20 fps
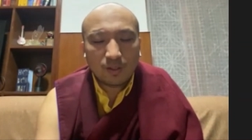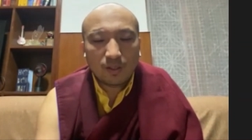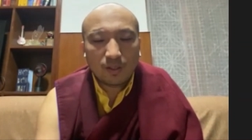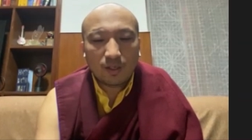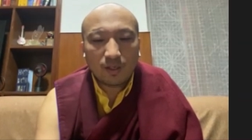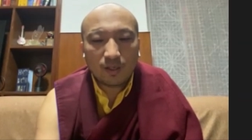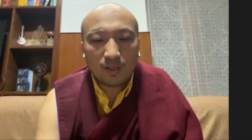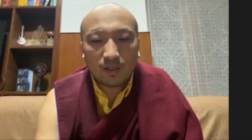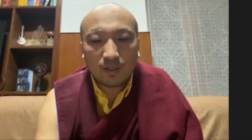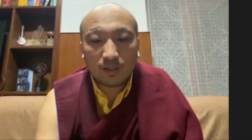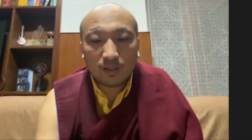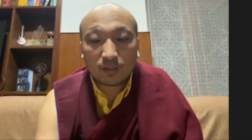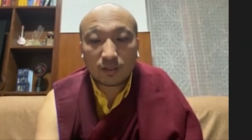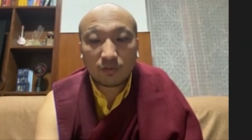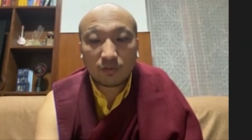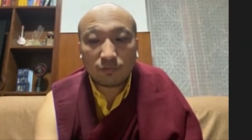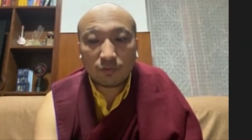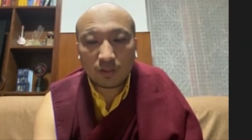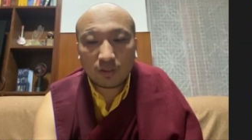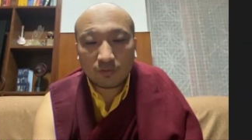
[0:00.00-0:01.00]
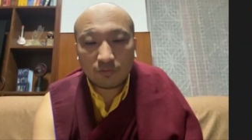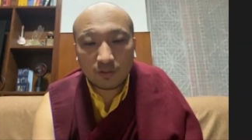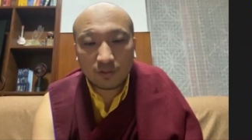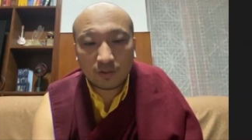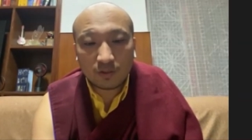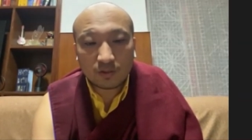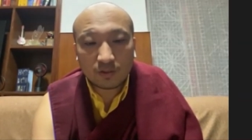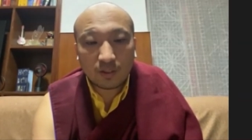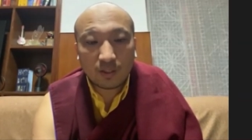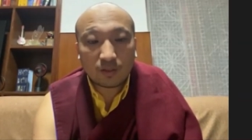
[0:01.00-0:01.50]
and even if it
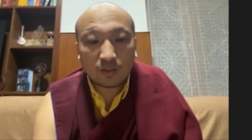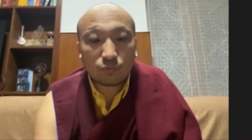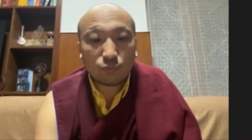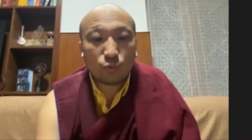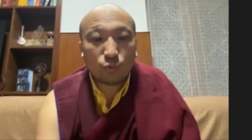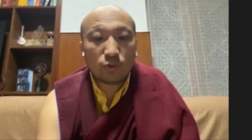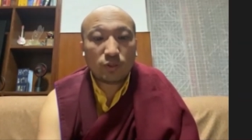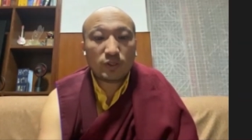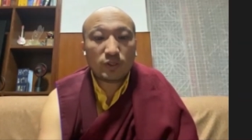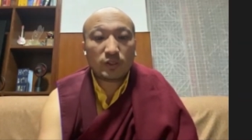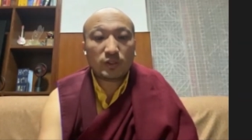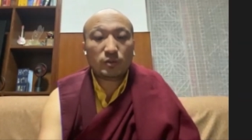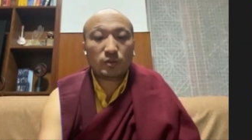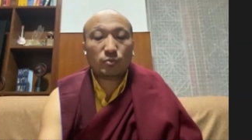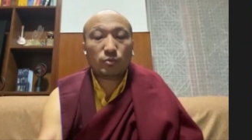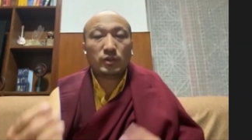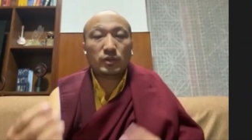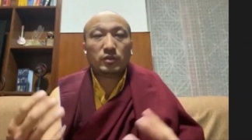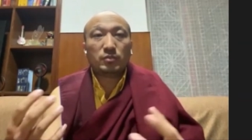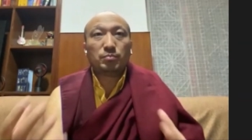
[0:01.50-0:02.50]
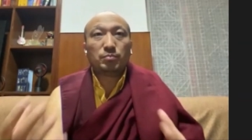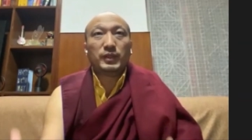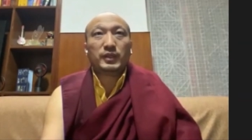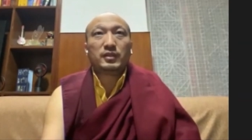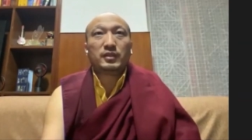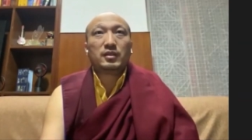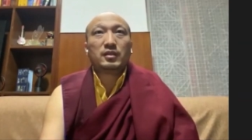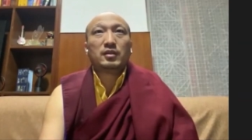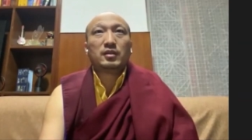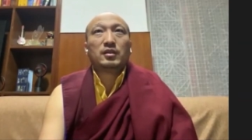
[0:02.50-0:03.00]
is like very very big,
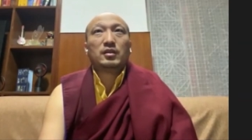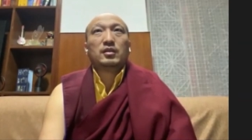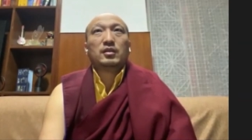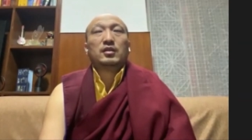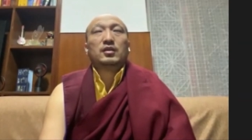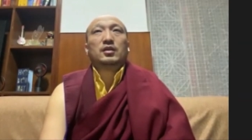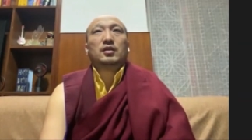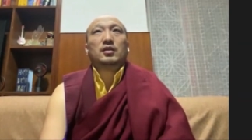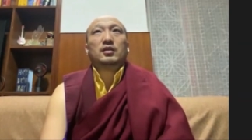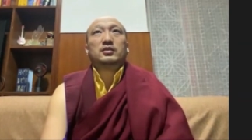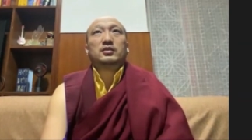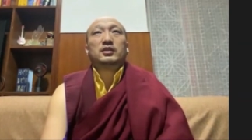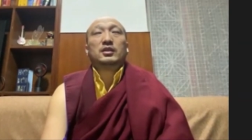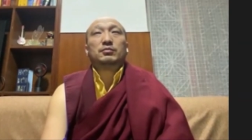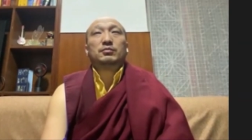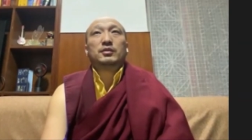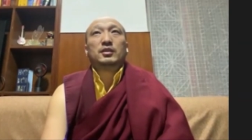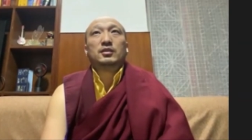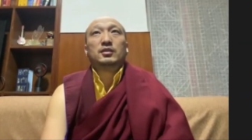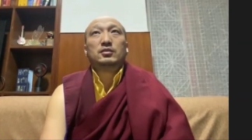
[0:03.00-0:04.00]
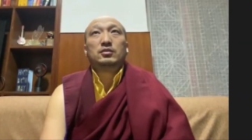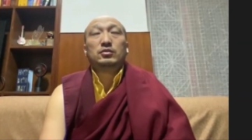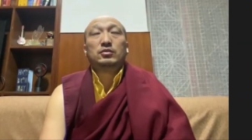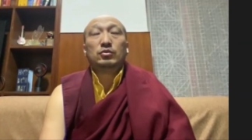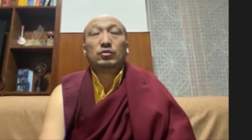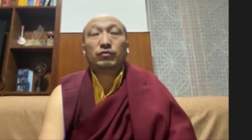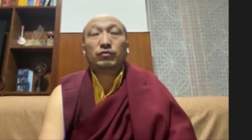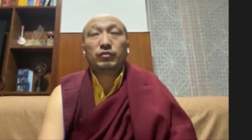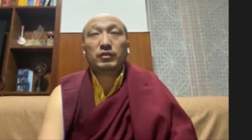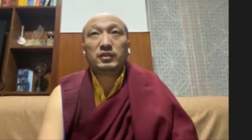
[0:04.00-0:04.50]
uh, sometimes
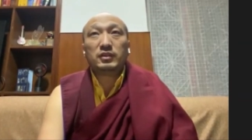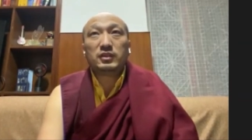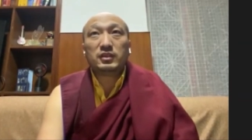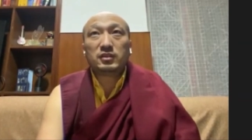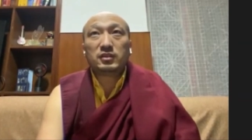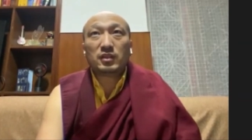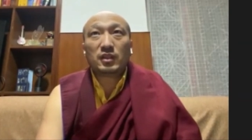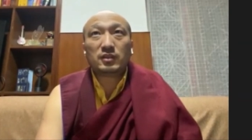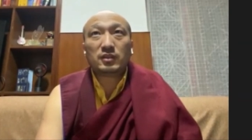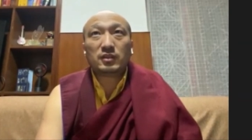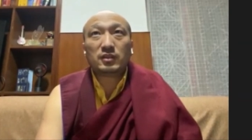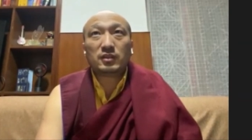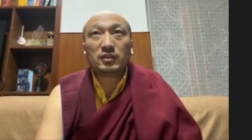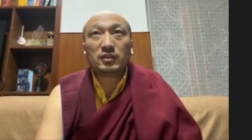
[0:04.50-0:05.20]
you feel disheartened.